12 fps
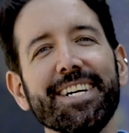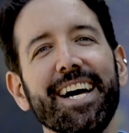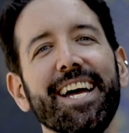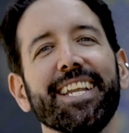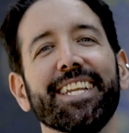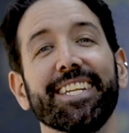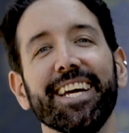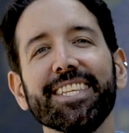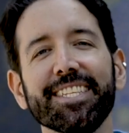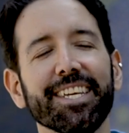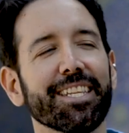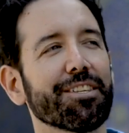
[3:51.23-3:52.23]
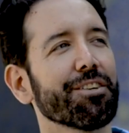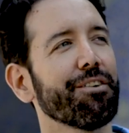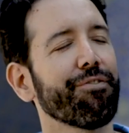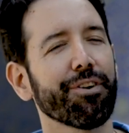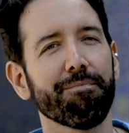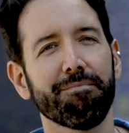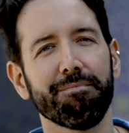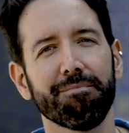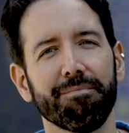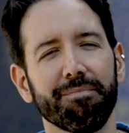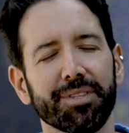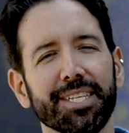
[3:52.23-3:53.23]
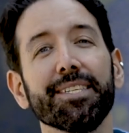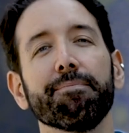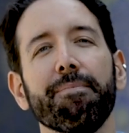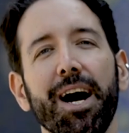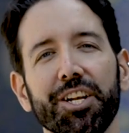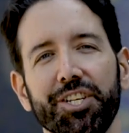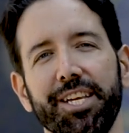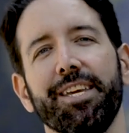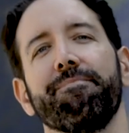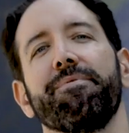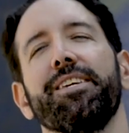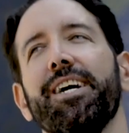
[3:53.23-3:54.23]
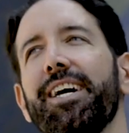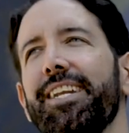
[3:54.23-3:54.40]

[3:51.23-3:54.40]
and that's it. So since March I am here,